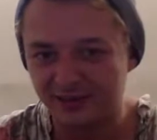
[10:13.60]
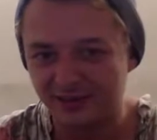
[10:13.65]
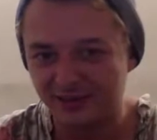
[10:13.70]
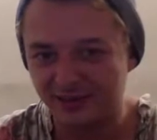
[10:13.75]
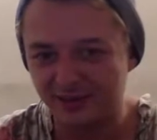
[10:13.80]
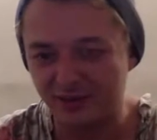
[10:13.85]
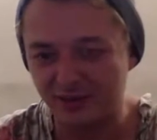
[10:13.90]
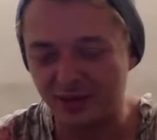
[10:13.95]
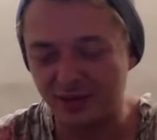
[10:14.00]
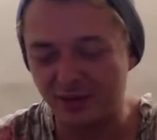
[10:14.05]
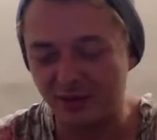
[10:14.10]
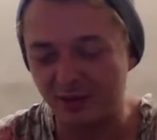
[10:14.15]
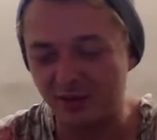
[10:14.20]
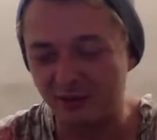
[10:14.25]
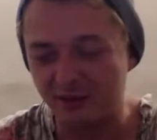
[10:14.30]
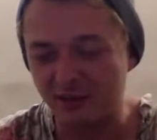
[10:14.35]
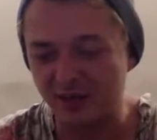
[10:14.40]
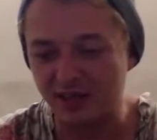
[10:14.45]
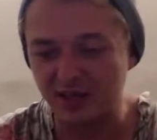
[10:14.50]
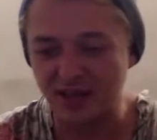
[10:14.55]
okay with them,
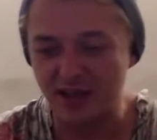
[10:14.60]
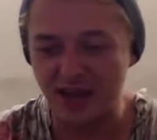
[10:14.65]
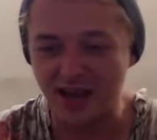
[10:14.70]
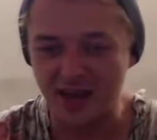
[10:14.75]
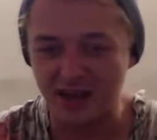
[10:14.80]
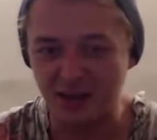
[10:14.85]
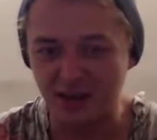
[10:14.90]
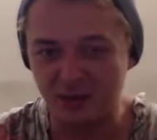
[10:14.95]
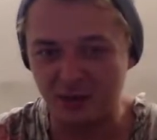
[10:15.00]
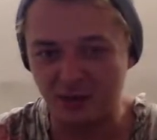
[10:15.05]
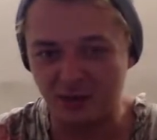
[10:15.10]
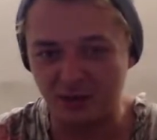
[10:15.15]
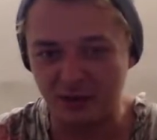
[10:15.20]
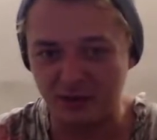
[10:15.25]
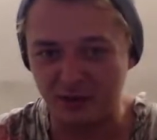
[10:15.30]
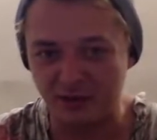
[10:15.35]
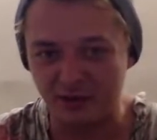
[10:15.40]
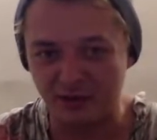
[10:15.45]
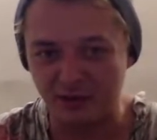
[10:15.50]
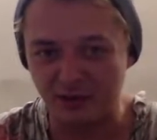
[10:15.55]
like, yeah, do it all that
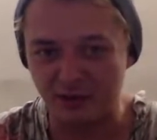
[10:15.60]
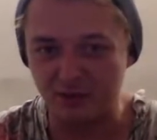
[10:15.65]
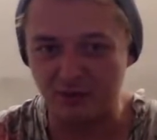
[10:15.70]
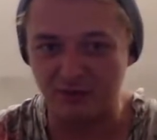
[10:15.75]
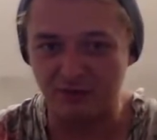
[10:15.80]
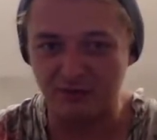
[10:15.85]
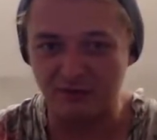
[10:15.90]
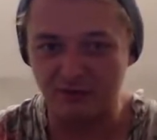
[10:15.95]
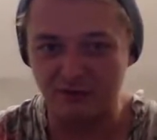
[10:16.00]
way if you want.